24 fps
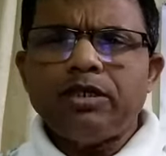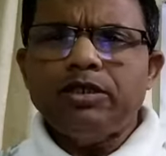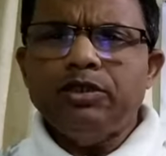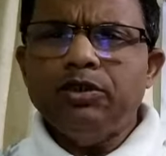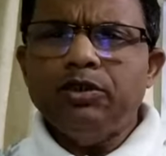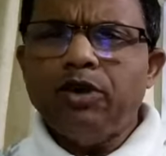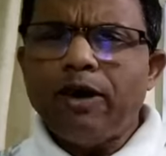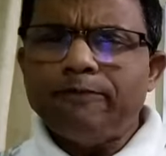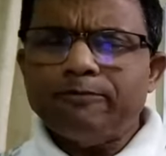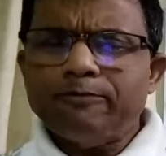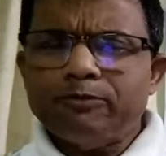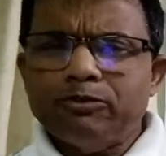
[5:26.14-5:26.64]

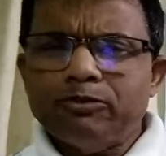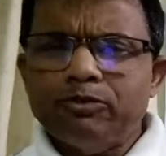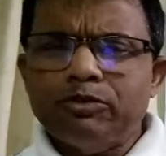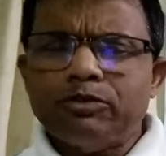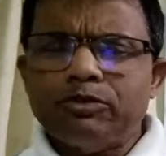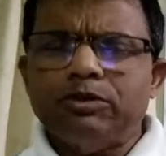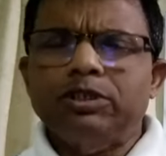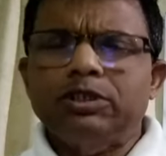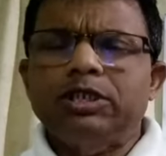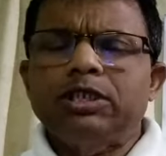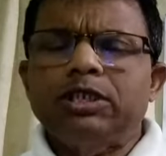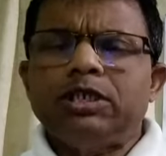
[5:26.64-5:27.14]
You have
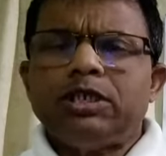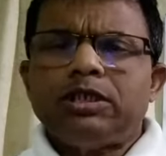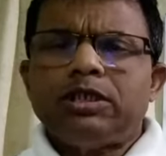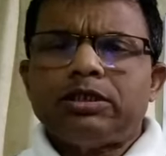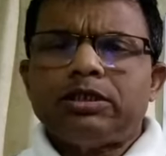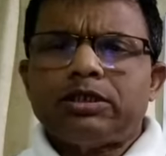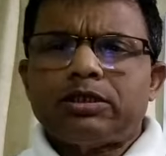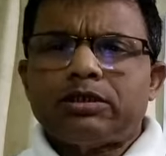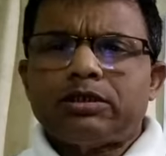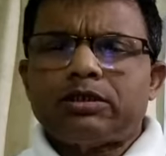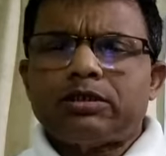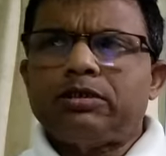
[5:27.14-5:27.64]
to
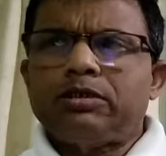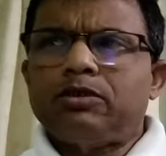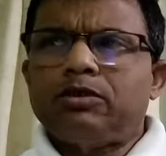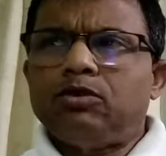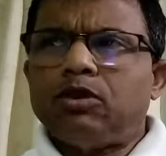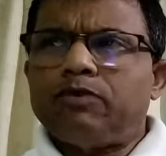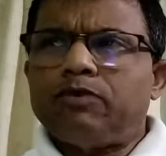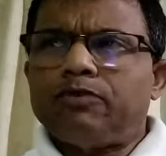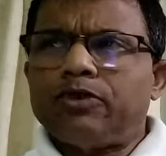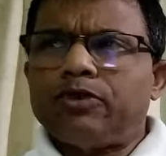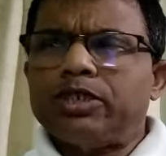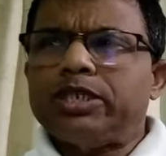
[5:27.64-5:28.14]

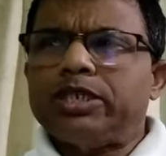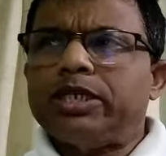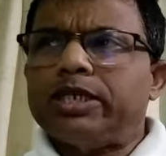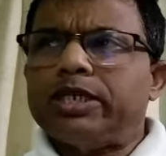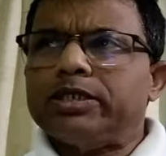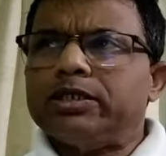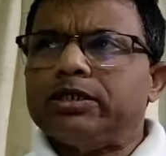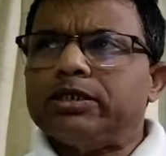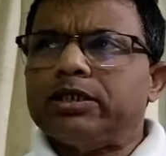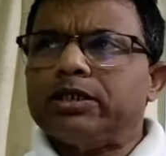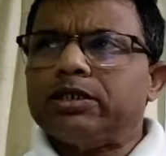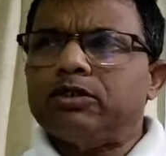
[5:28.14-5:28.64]
go for
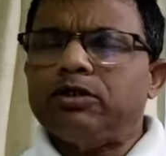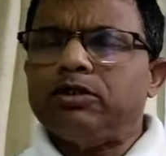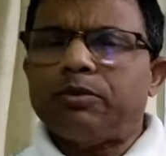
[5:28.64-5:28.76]
test check,